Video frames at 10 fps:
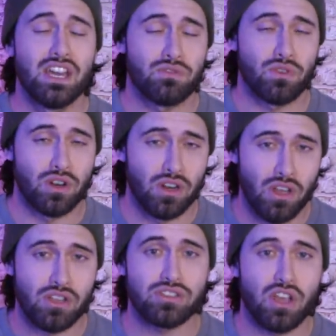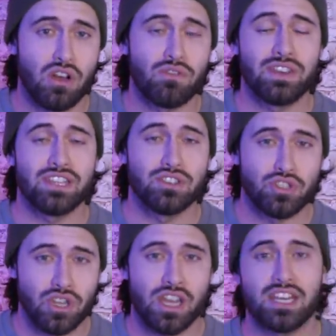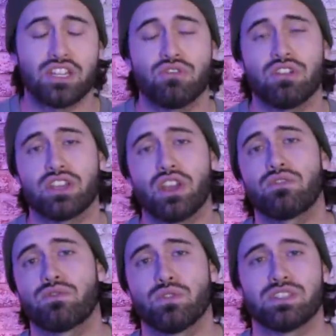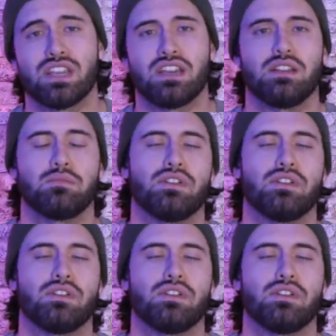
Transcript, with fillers: for a lot of his journey trying to go through a tunnel,